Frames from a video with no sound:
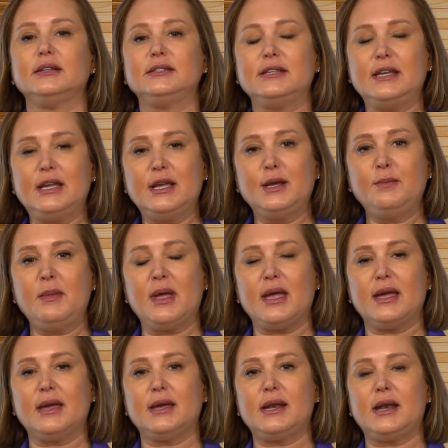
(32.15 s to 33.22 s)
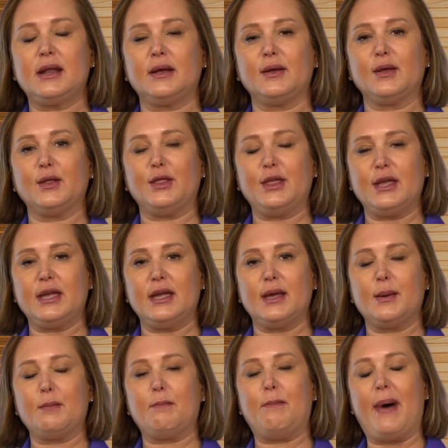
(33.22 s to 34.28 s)
team in
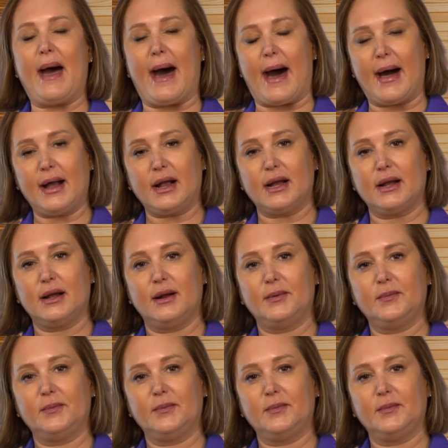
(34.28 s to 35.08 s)
the back.